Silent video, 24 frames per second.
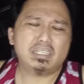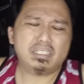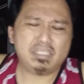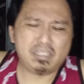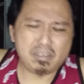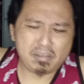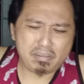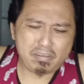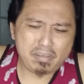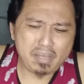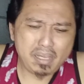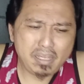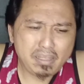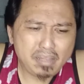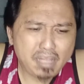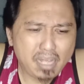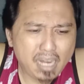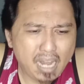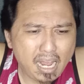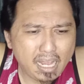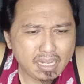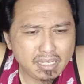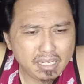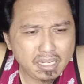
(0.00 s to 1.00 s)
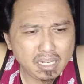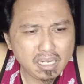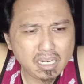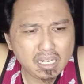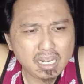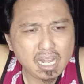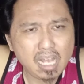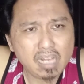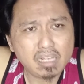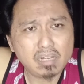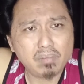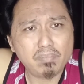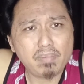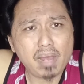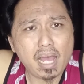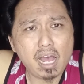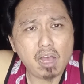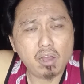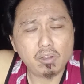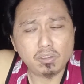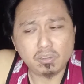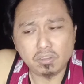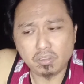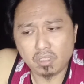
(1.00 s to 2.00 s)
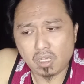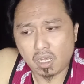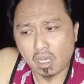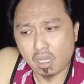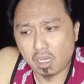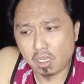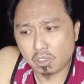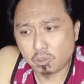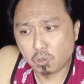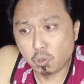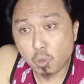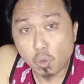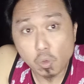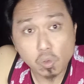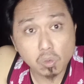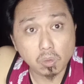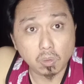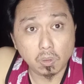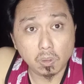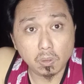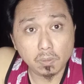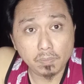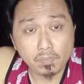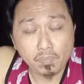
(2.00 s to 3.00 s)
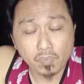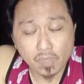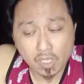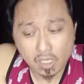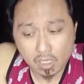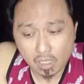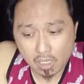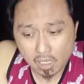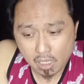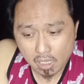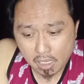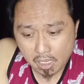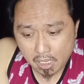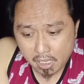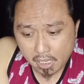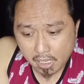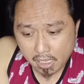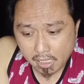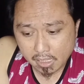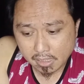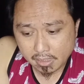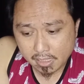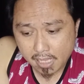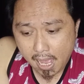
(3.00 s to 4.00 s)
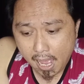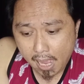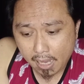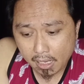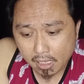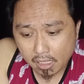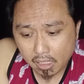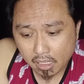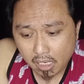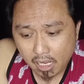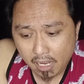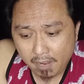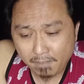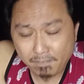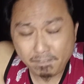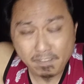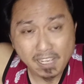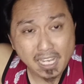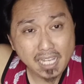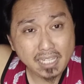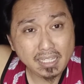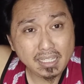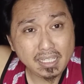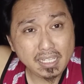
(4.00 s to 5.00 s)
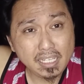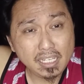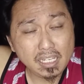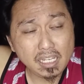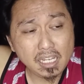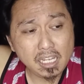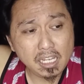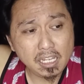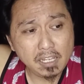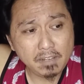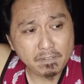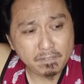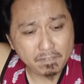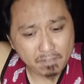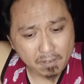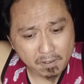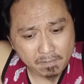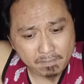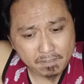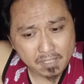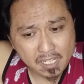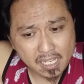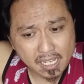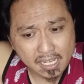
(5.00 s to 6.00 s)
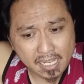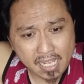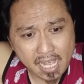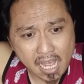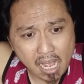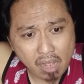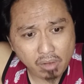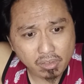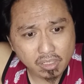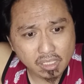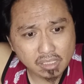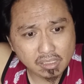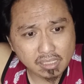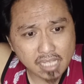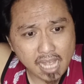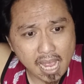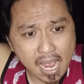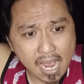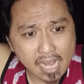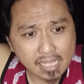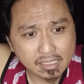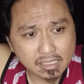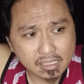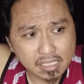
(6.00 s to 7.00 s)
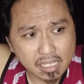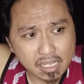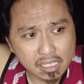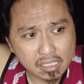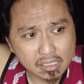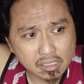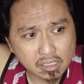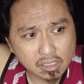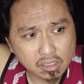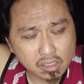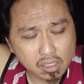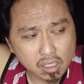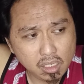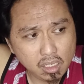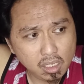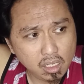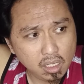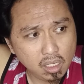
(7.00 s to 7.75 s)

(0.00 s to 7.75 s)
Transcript: The thing that I didn't like about Google is that if the account is accessed